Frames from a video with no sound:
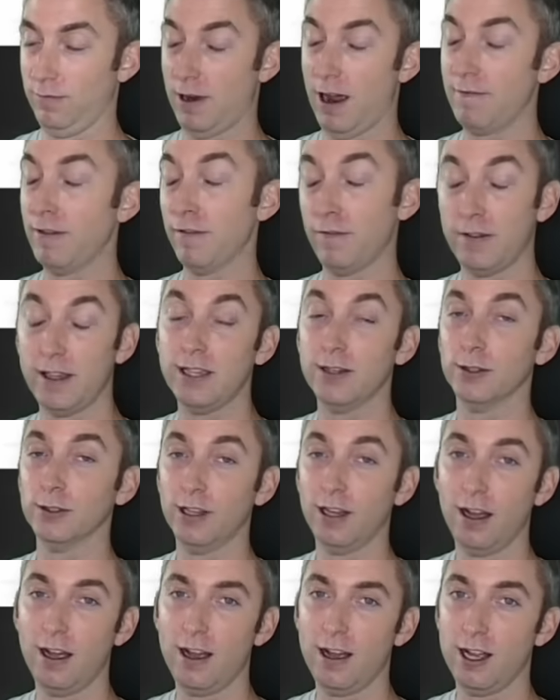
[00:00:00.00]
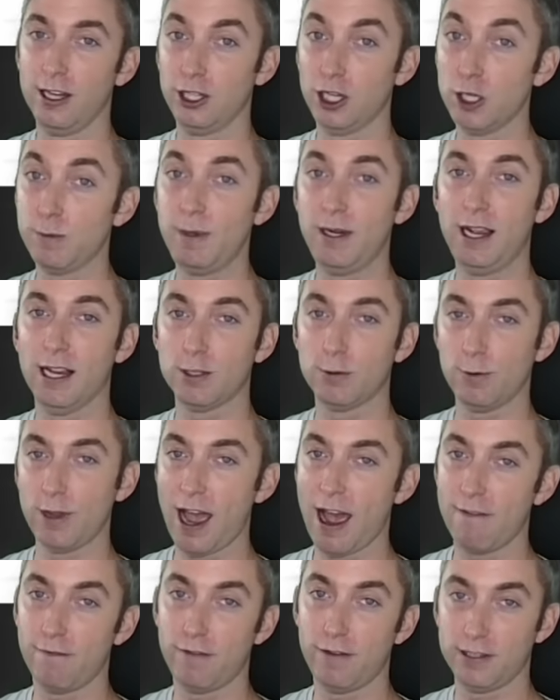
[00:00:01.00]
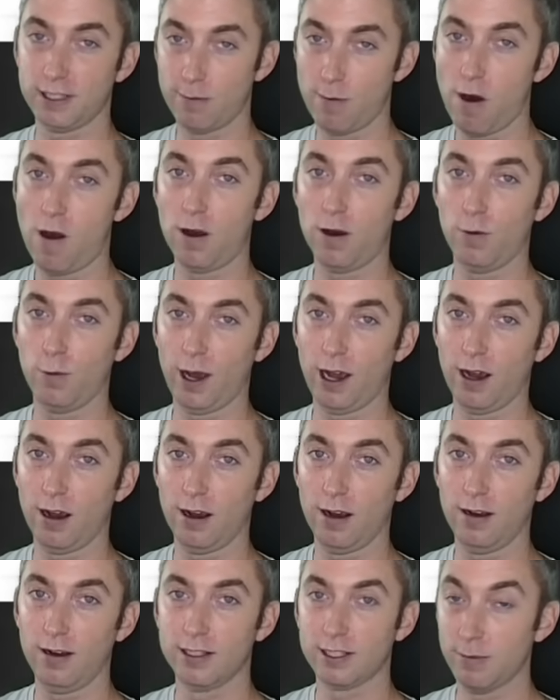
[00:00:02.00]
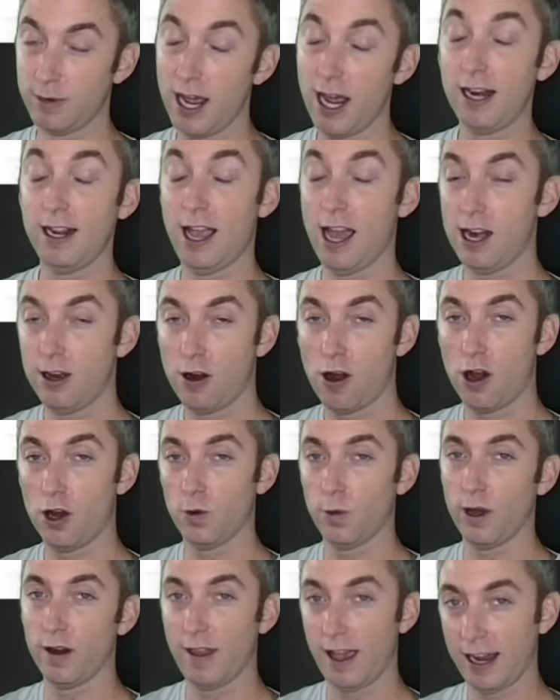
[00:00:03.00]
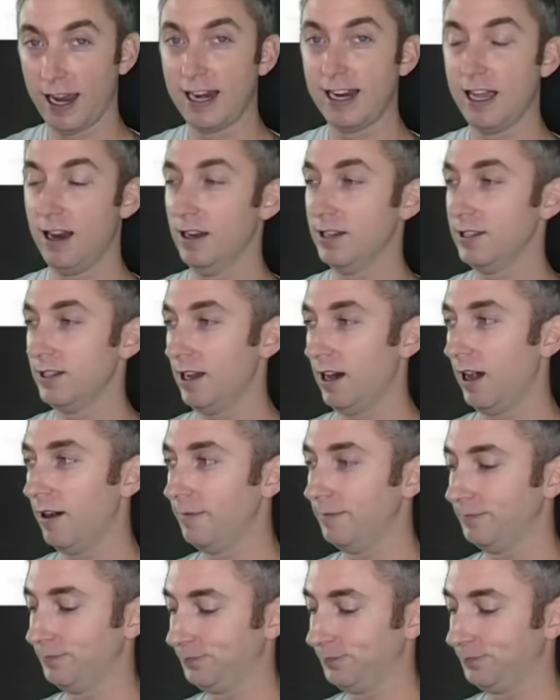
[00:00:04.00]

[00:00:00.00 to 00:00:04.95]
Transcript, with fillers: of the field just because we have some hardware, some dedicated hardware that can get us there.